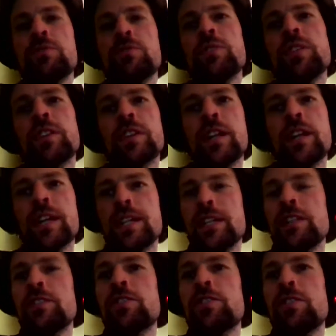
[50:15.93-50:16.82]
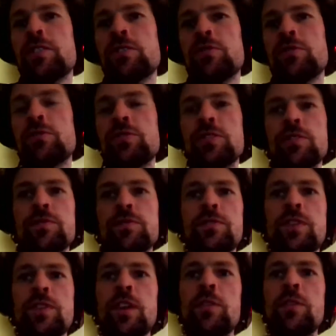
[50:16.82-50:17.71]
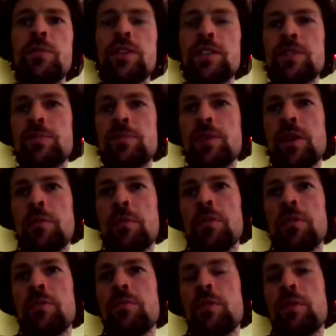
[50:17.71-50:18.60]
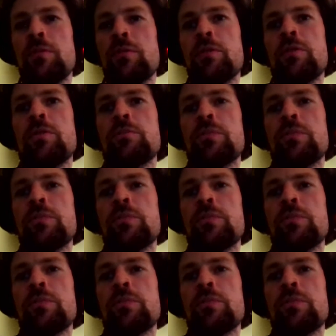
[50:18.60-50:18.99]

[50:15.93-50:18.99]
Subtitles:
really like an internal sort of development experiment where we were